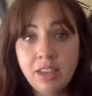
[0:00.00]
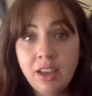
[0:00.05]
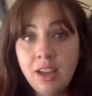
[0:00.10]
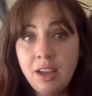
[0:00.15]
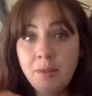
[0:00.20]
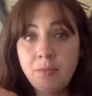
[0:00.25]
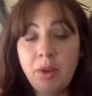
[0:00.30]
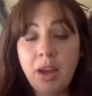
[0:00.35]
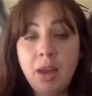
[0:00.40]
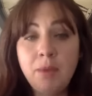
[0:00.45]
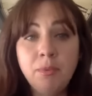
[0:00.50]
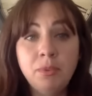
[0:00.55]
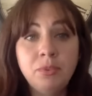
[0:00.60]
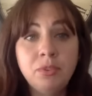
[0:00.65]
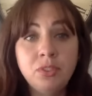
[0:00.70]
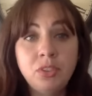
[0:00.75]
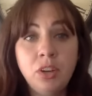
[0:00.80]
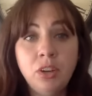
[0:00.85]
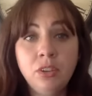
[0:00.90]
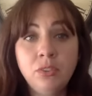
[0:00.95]
I'm a
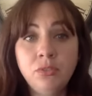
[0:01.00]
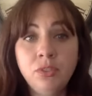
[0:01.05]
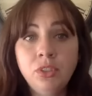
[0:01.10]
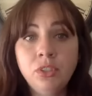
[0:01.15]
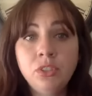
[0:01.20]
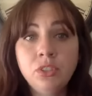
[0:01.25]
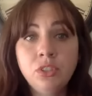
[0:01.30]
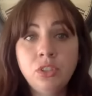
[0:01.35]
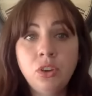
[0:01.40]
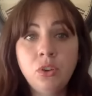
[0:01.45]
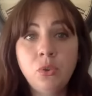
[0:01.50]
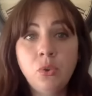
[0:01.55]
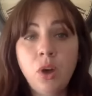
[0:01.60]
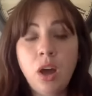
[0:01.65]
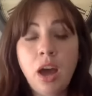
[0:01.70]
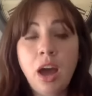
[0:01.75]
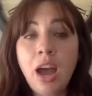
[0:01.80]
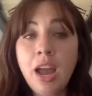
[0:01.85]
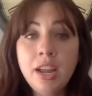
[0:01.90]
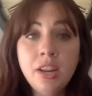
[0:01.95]
photographer, so
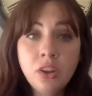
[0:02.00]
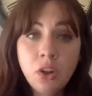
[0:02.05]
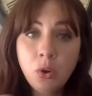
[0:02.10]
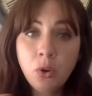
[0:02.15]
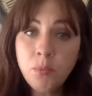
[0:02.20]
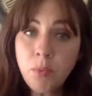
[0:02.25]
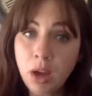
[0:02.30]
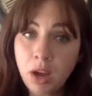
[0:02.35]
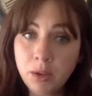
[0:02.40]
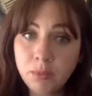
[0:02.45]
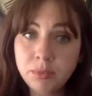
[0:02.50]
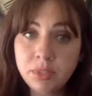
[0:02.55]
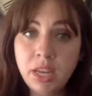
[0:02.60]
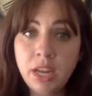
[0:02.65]
I know moms.